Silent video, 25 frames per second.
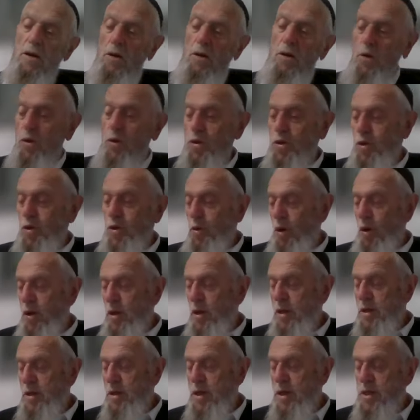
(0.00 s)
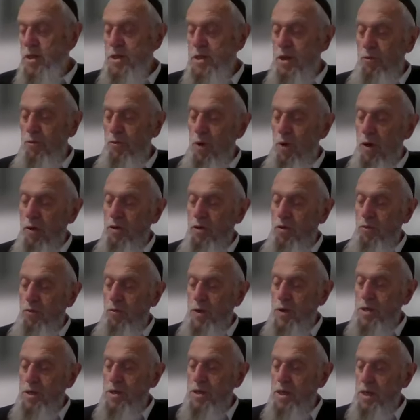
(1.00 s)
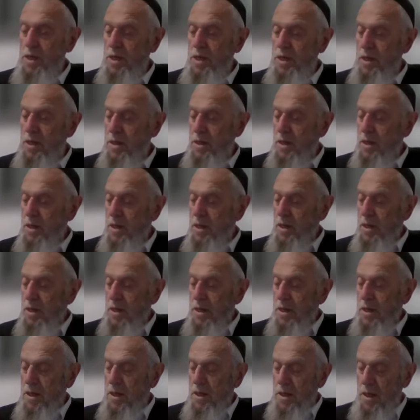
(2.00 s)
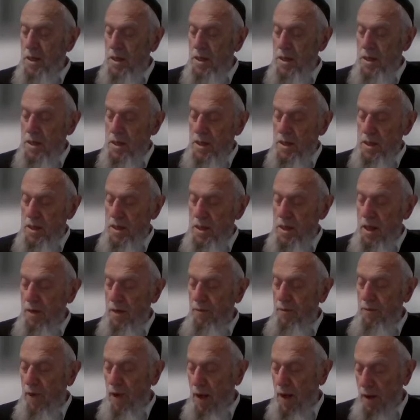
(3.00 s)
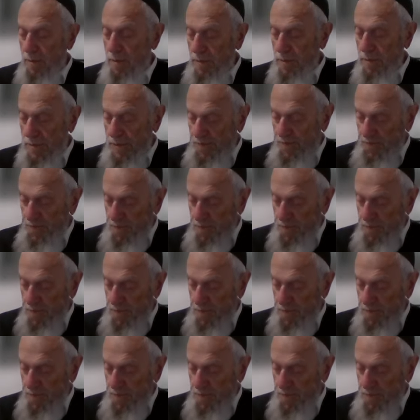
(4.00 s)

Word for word: good qualities and where do we see it in Abraham?